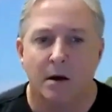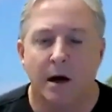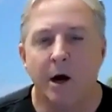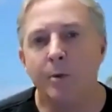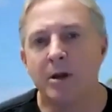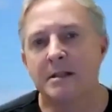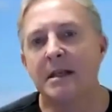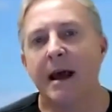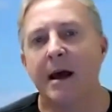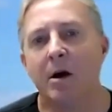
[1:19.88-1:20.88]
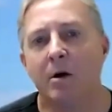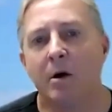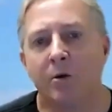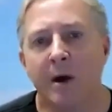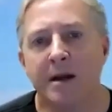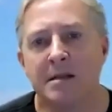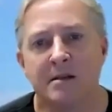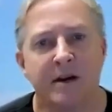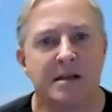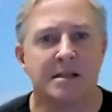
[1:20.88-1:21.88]
I hope you can see now, arthritis is
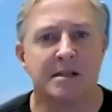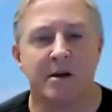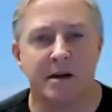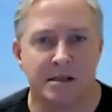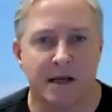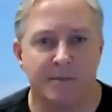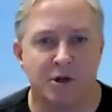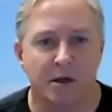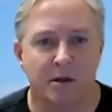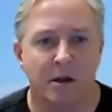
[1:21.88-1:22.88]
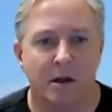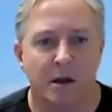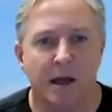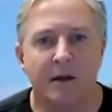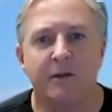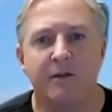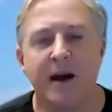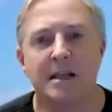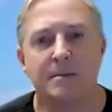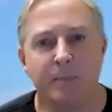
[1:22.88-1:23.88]
a very serious subject. It
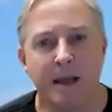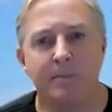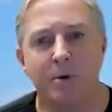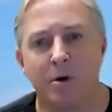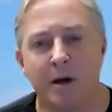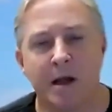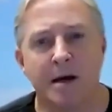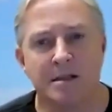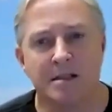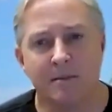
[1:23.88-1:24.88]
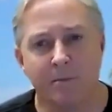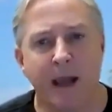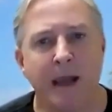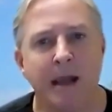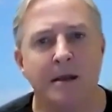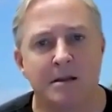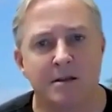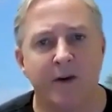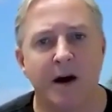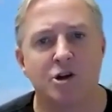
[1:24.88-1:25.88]
affects people. It causes them pain,
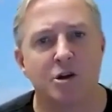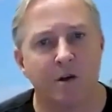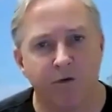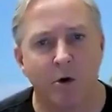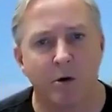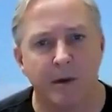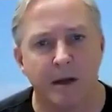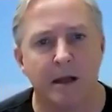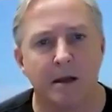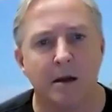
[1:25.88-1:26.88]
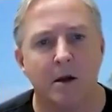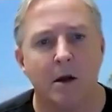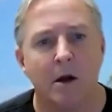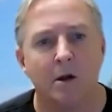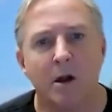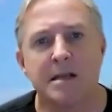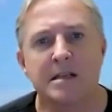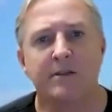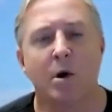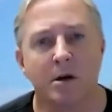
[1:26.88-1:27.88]
dysfunction, deformity,
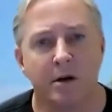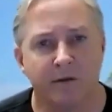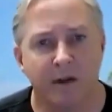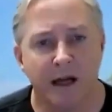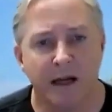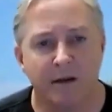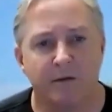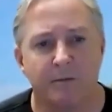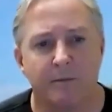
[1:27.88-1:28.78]
loss of quality of life.